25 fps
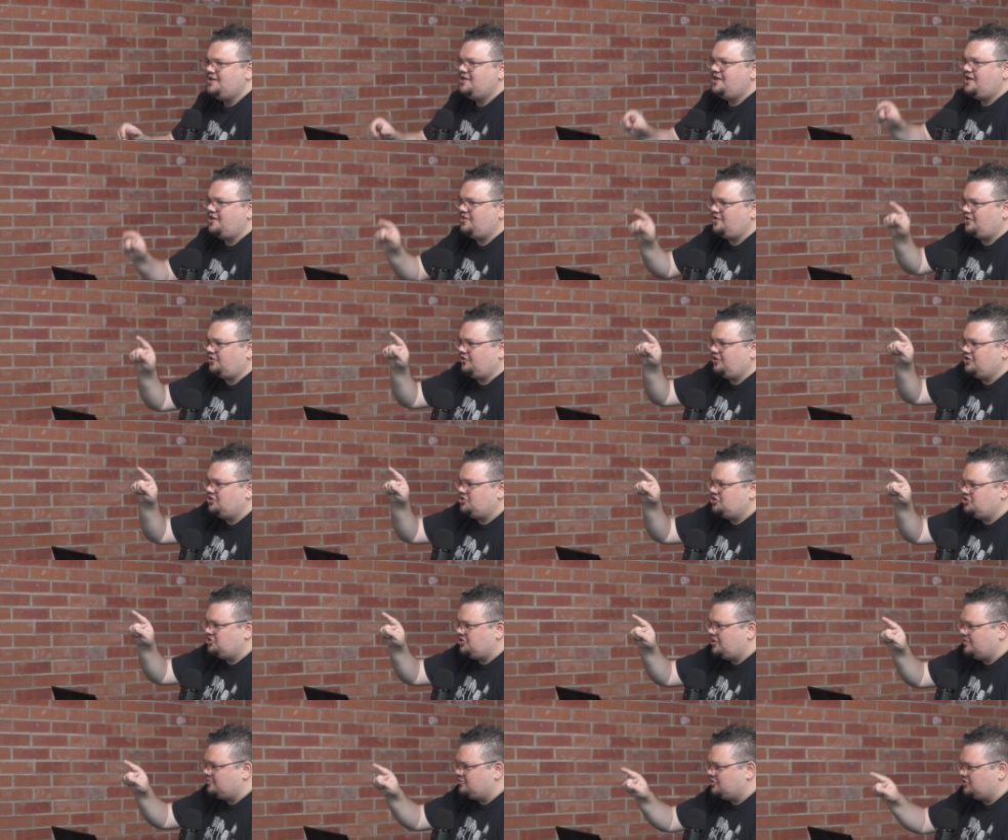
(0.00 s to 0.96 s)
and the
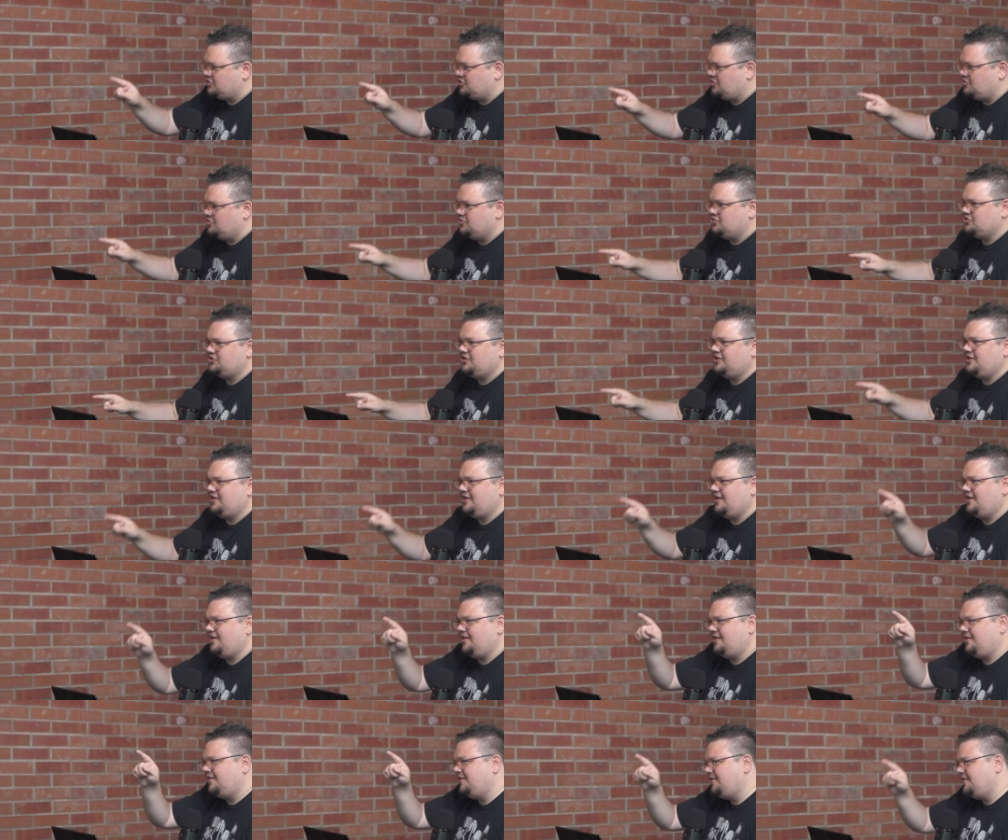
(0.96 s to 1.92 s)
relationship just goes like
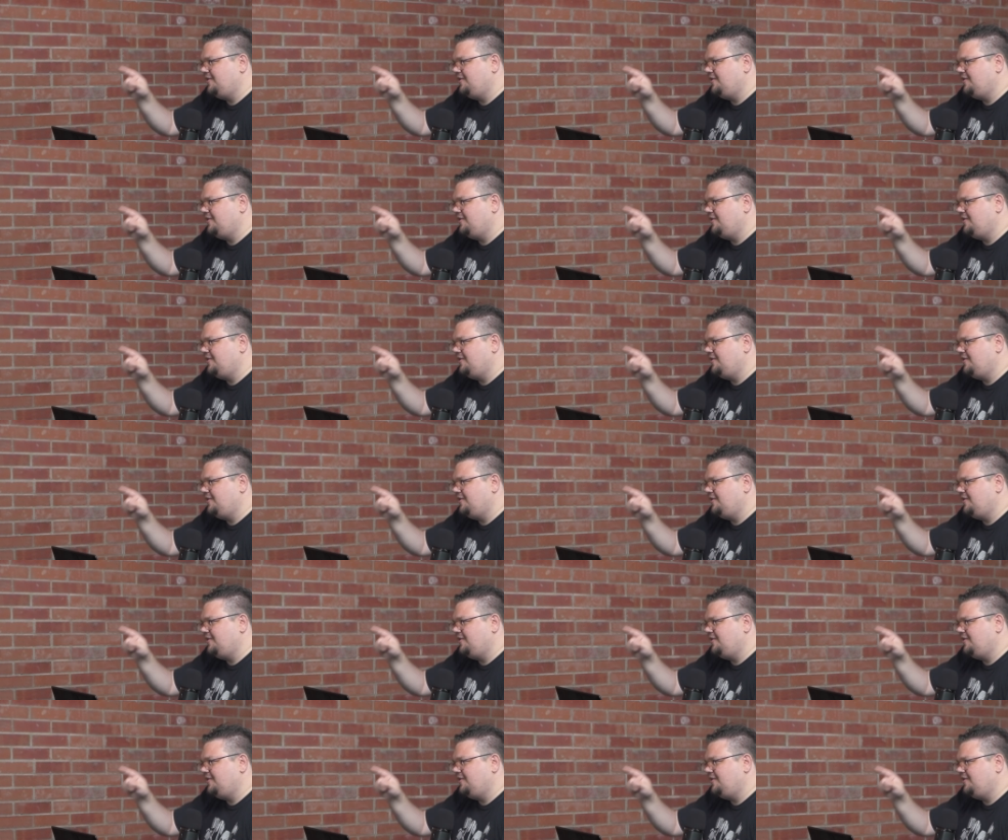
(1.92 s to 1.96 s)
a